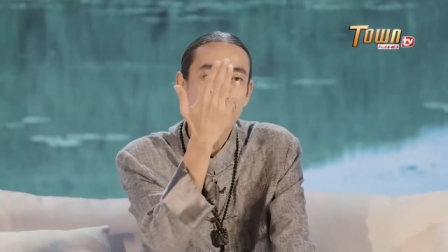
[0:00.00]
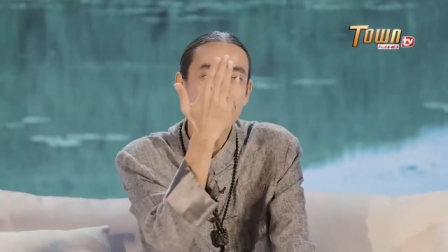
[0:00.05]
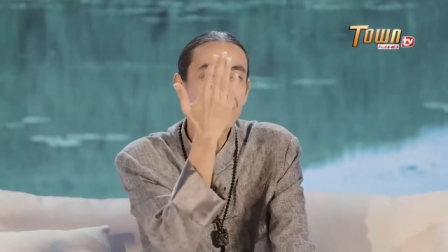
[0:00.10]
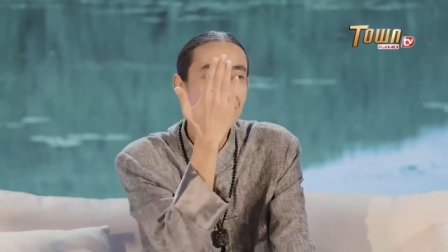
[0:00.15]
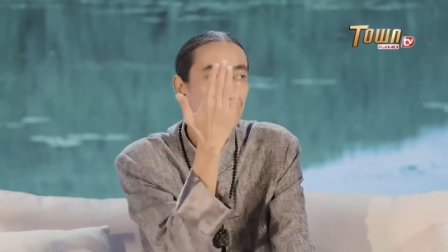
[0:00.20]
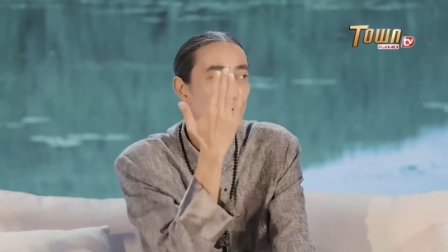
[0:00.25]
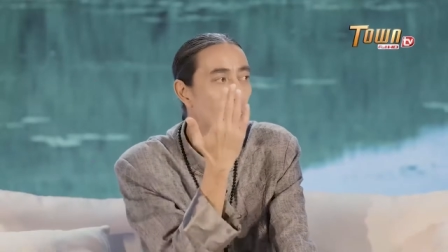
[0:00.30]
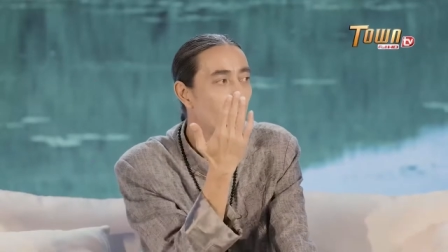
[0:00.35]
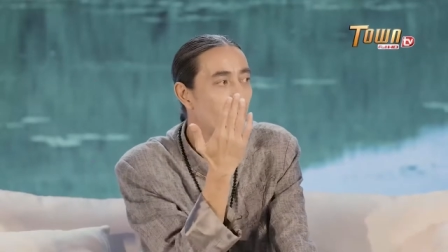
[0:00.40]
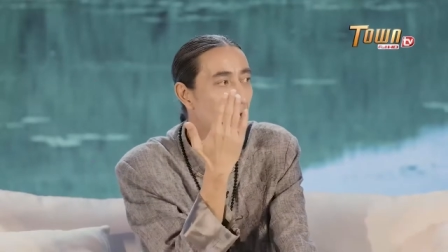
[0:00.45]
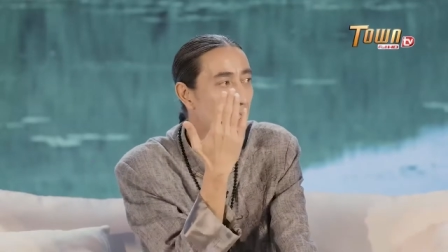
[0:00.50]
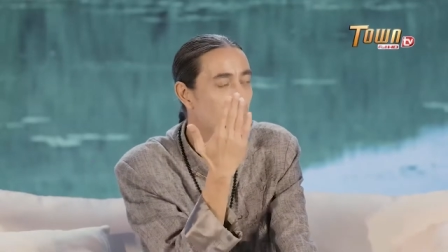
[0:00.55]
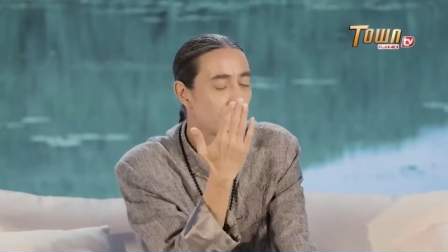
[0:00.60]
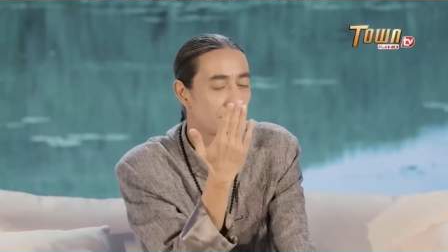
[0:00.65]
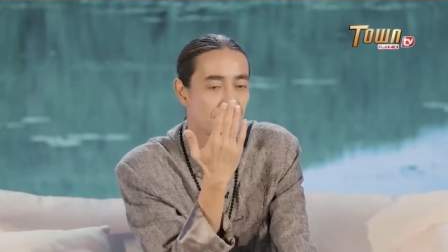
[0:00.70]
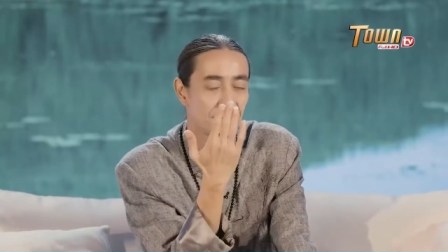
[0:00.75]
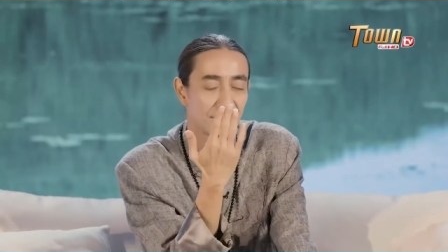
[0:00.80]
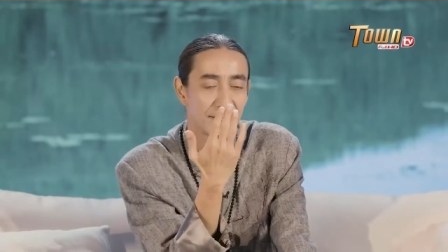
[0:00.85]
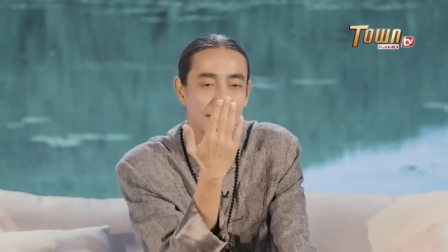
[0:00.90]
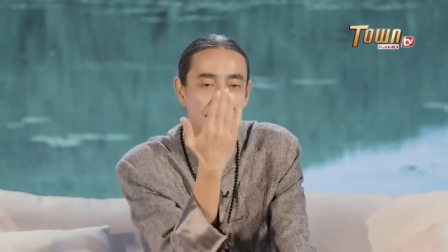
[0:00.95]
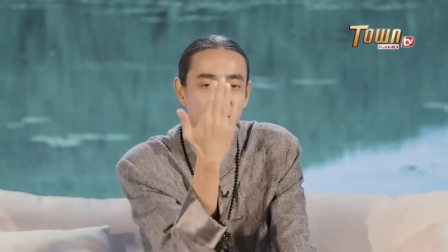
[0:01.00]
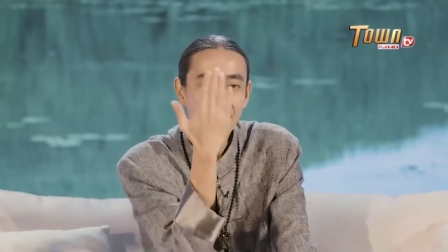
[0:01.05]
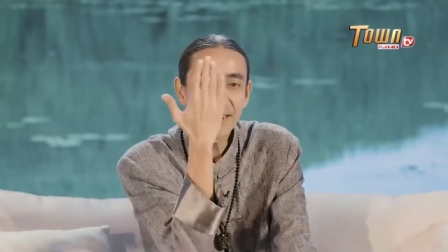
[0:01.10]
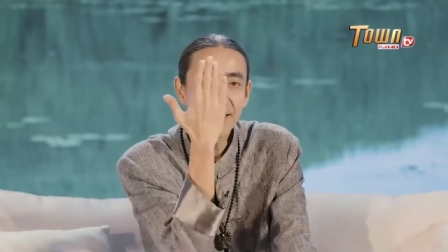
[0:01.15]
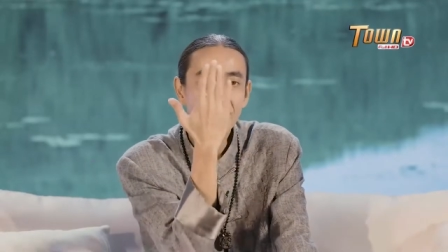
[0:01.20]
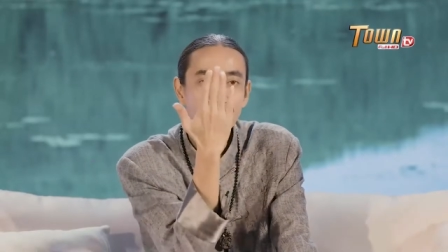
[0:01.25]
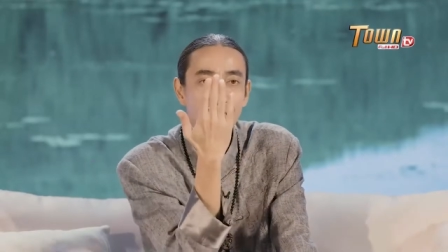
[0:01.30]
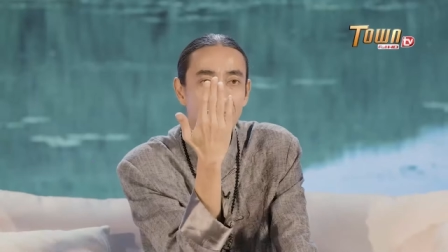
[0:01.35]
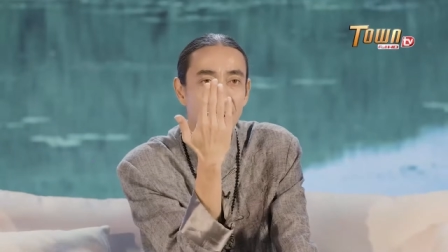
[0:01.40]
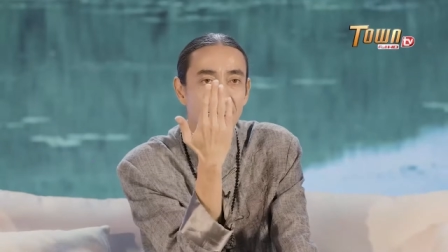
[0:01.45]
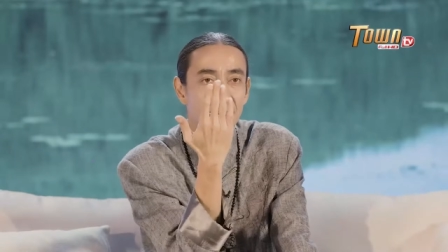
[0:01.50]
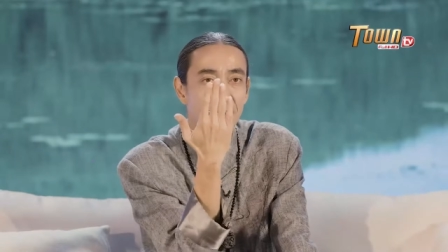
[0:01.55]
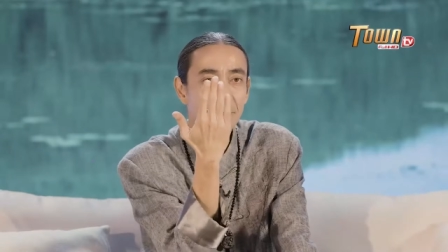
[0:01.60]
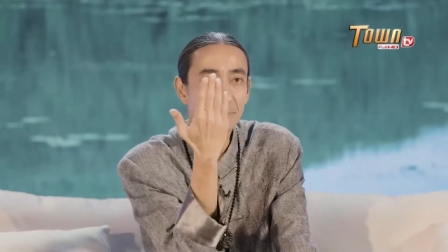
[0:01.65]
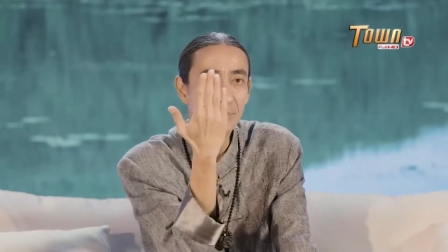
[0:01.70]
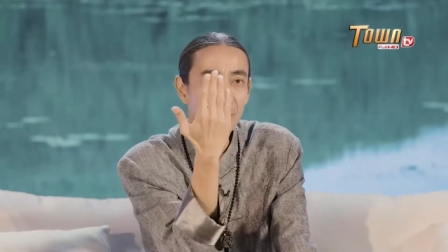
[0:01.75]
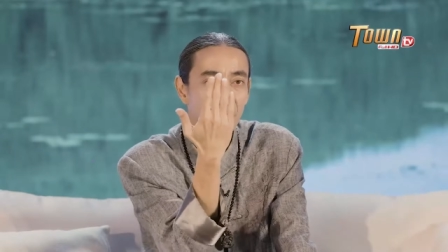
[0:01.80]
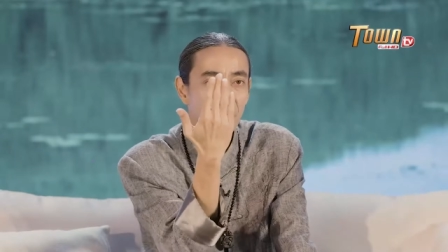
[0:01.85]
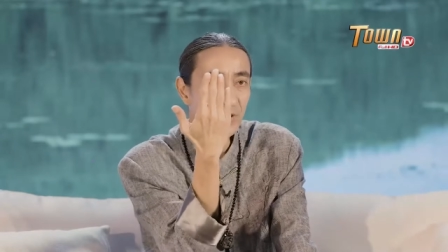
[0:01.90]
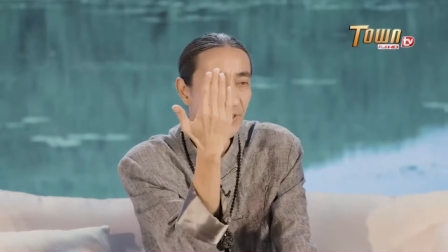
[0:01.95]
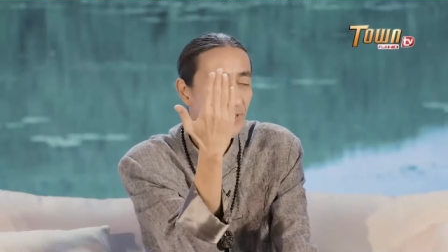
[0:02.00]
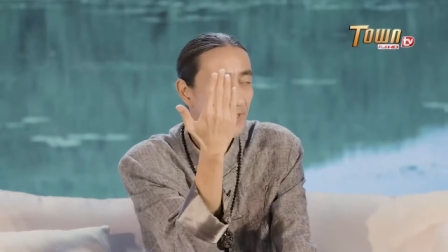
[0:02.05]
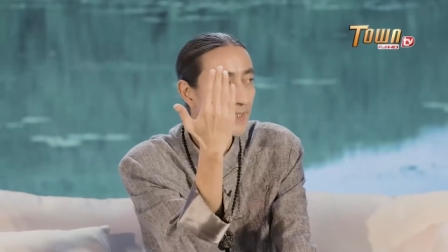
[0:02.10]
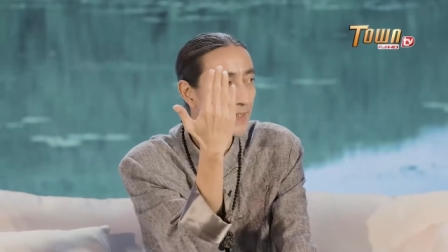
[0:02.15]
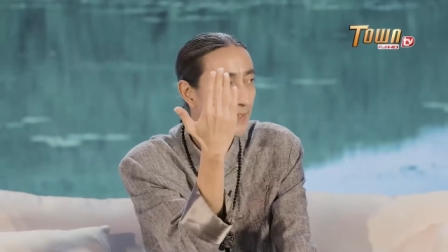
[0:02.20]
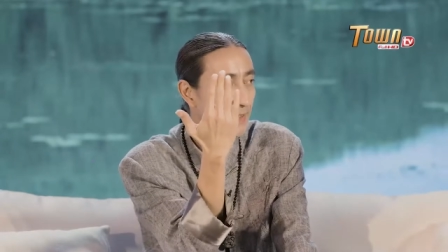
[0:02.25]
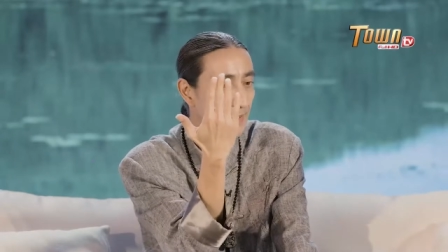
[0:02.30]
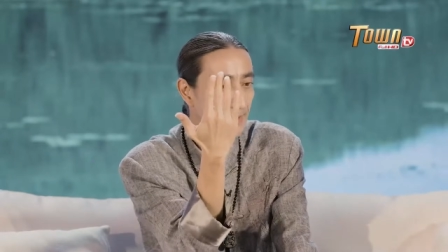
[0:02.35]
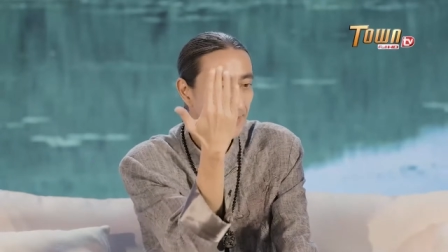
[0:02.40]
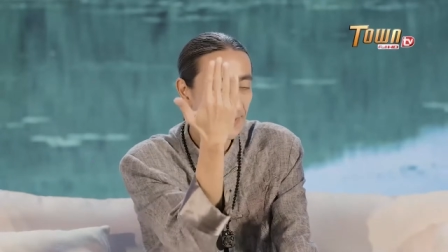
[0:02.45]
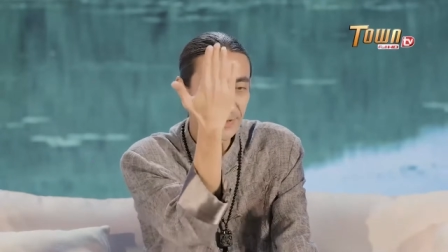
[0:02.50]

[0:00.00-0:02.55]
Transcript: If you have anything blocking